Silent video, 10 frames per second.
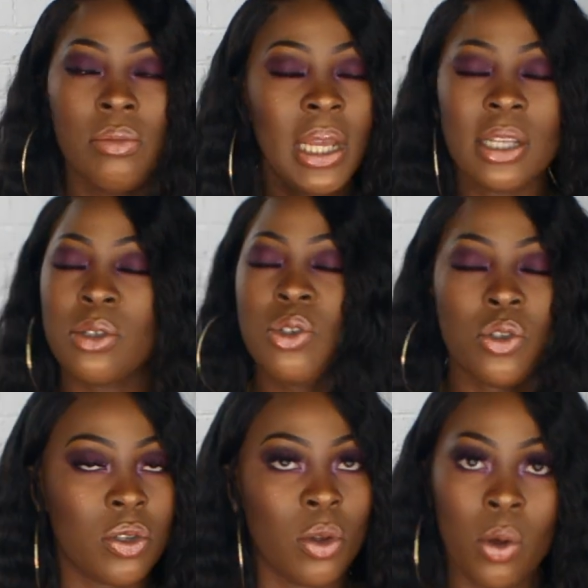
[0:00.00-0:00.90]
It's
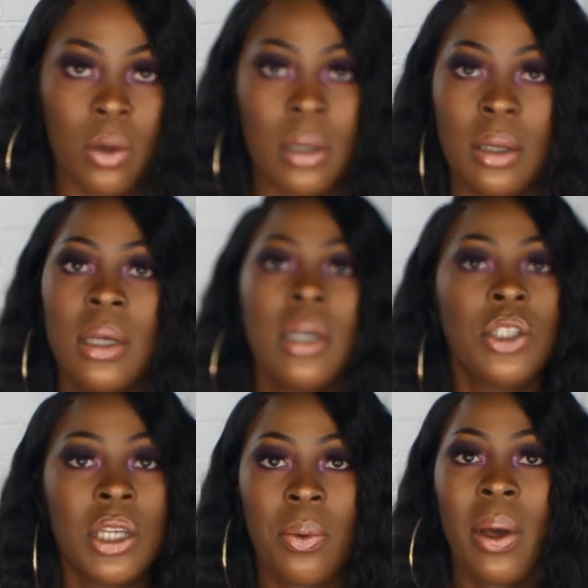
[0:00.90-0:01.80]
just long.
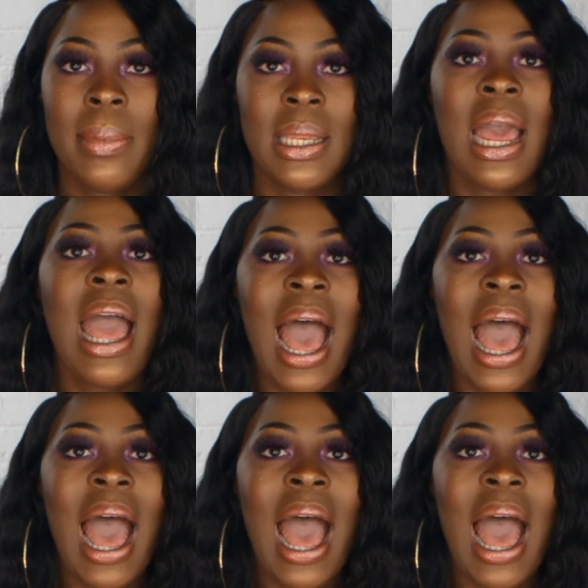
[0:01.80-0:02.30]
Do you get what I mean?